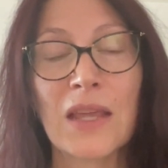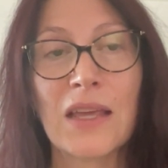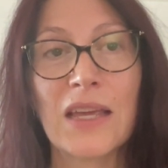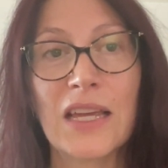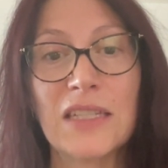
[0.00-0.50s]

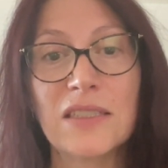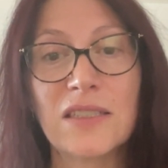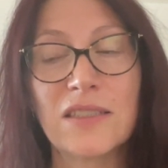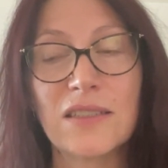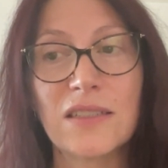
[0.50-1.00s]

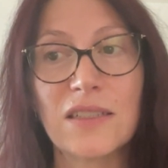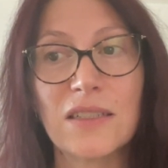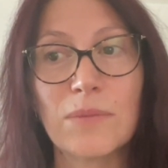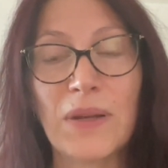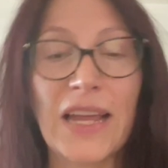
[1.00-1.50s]
His
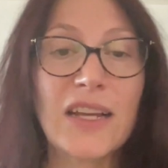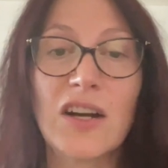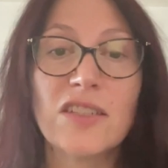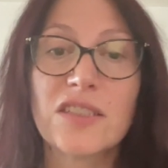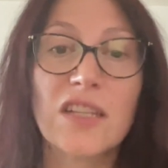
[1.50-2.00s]
play
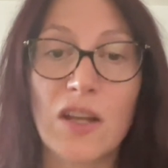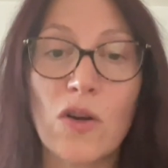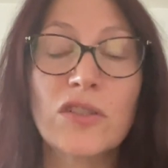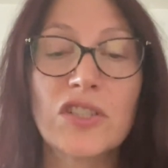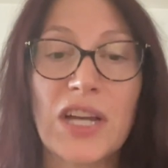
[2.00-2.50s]
casts a
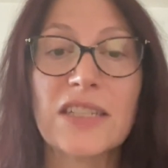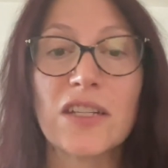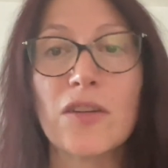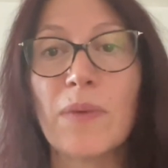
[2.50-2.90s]
long shadow.